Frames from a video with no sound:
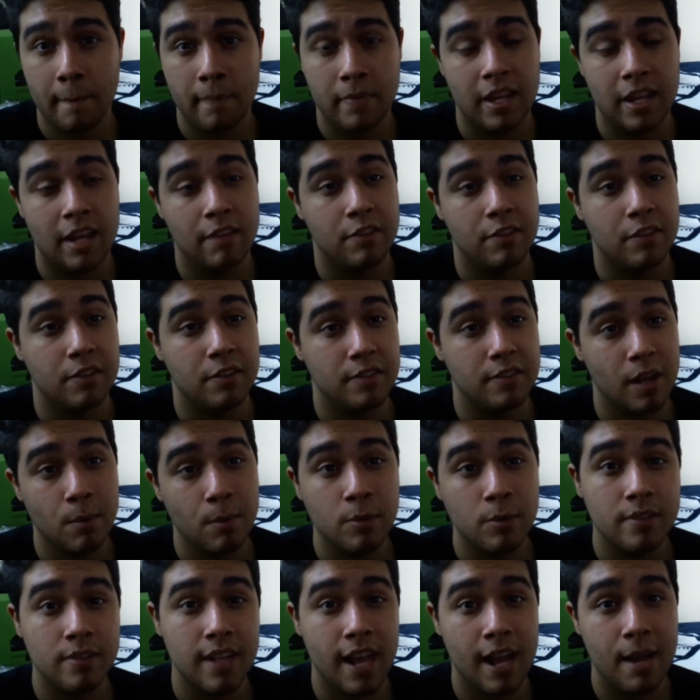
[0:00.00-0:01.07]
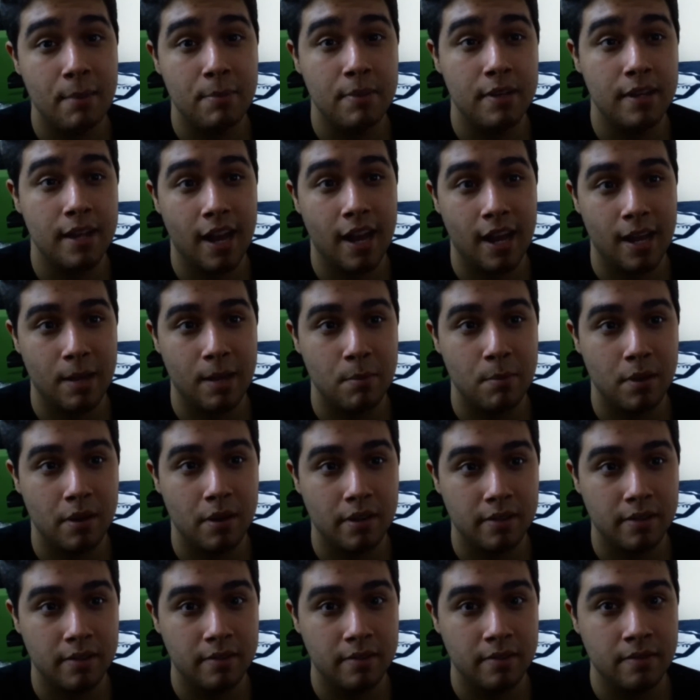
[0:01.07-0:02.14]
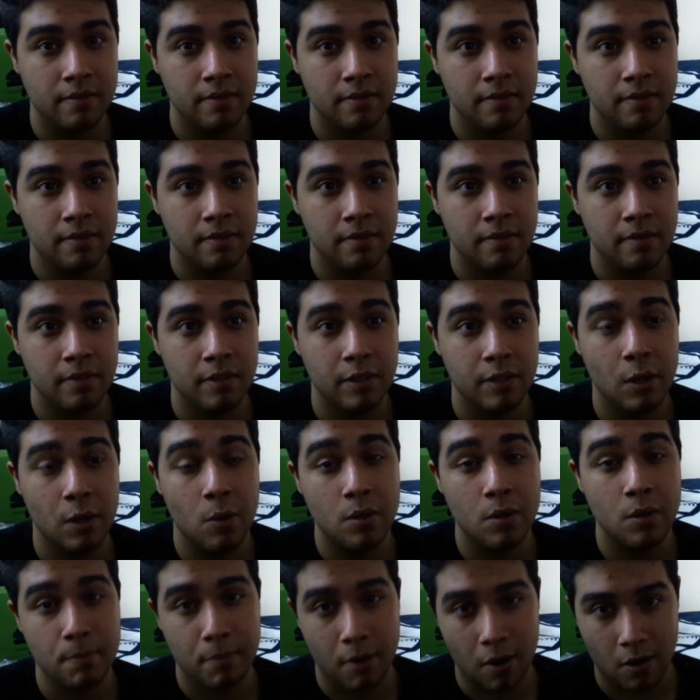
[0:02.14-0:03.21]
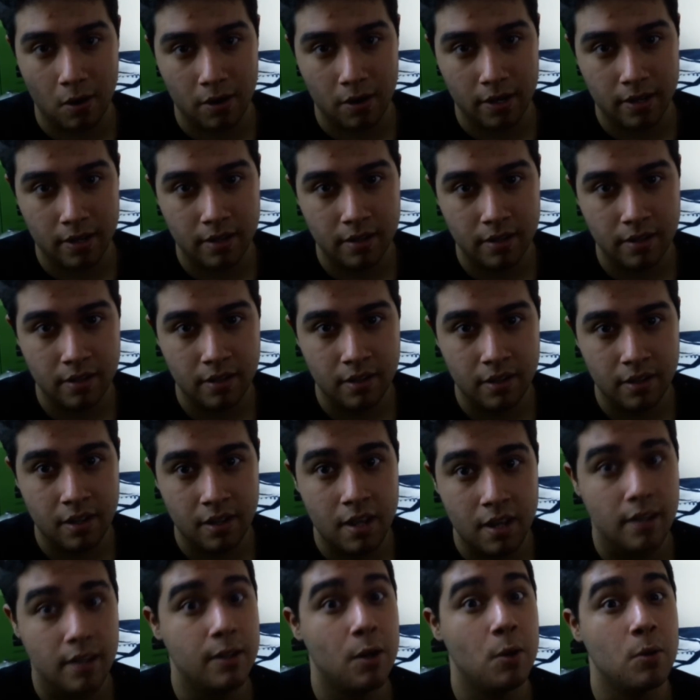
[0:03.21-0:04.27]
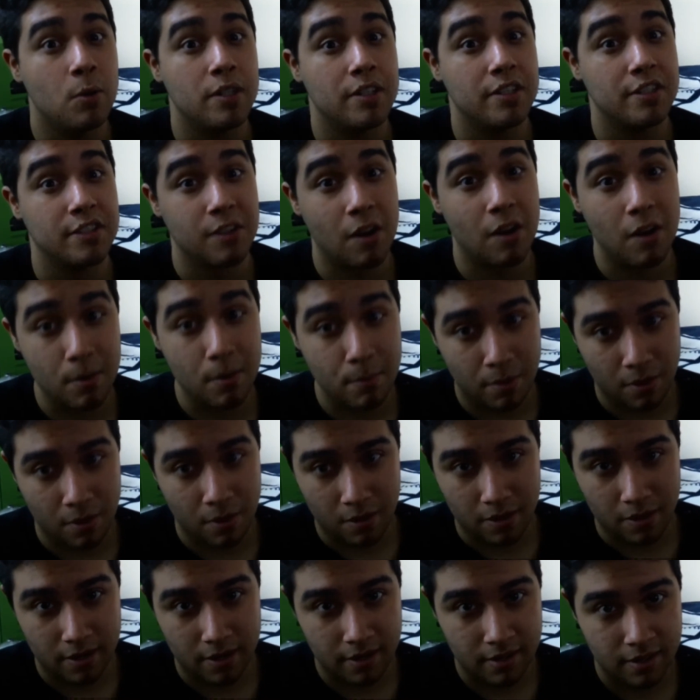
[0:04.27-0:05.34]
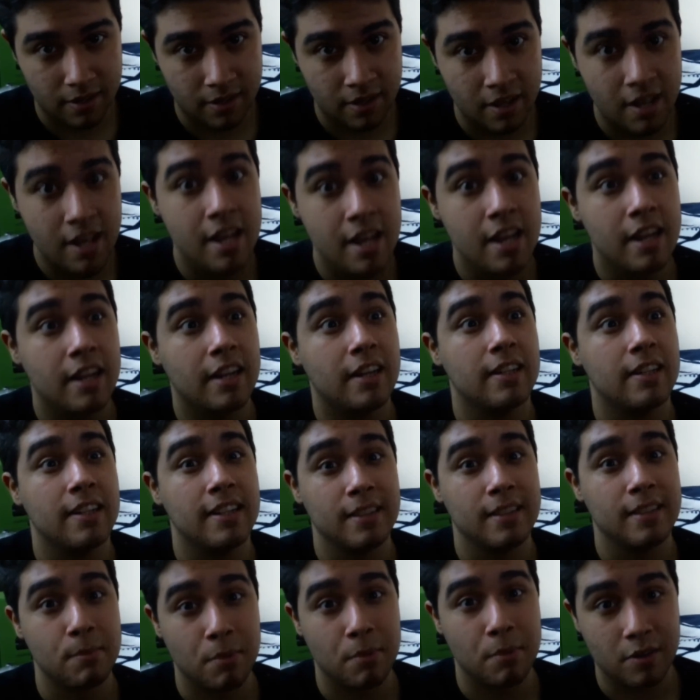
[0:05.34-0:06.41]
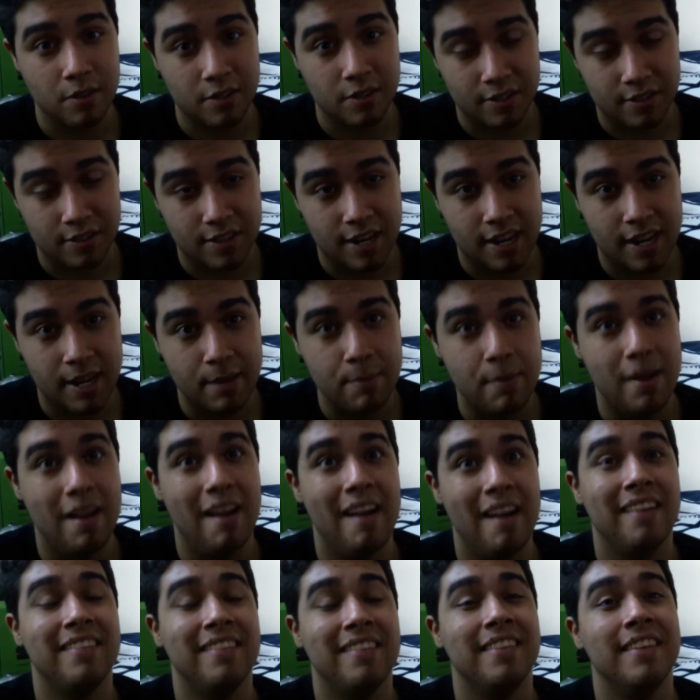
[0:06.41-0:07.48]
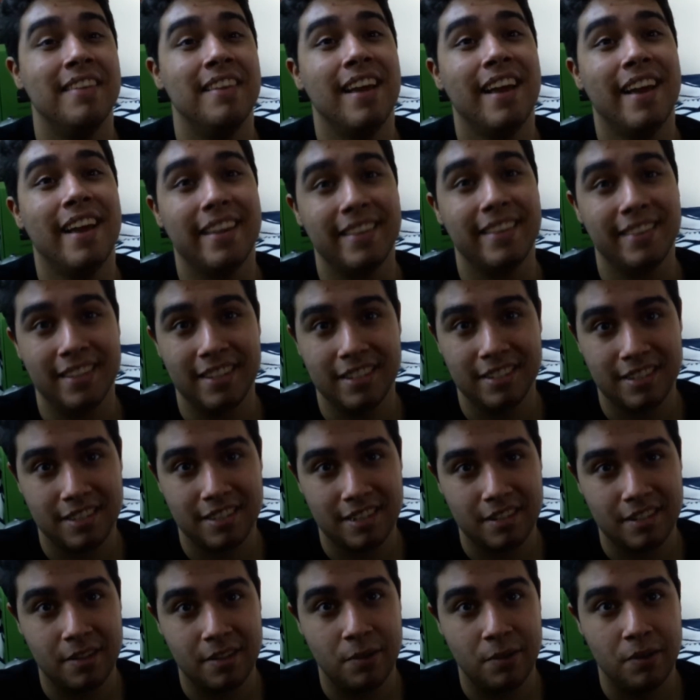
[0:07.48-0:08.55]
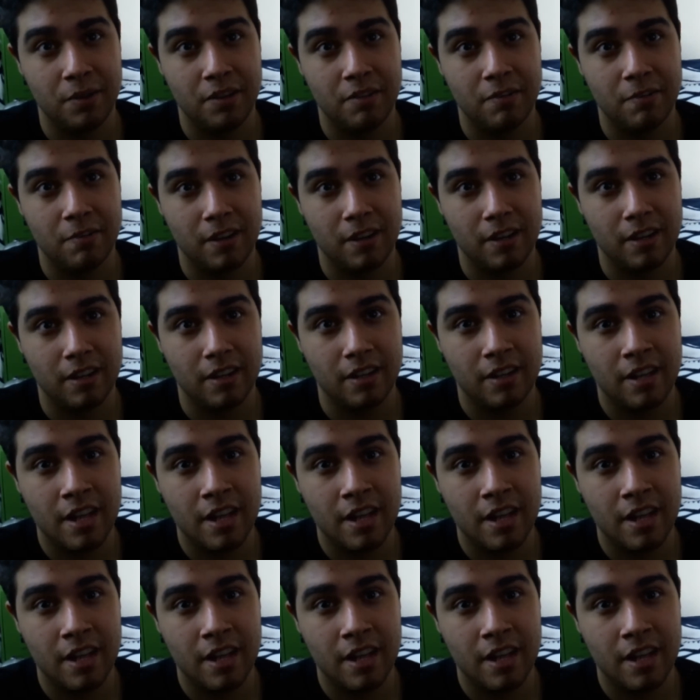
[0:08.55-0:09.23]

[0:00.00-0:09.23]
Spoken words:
you have to double tap the guide button, go to party, go to start party, click the person's name, and then they send you an invite.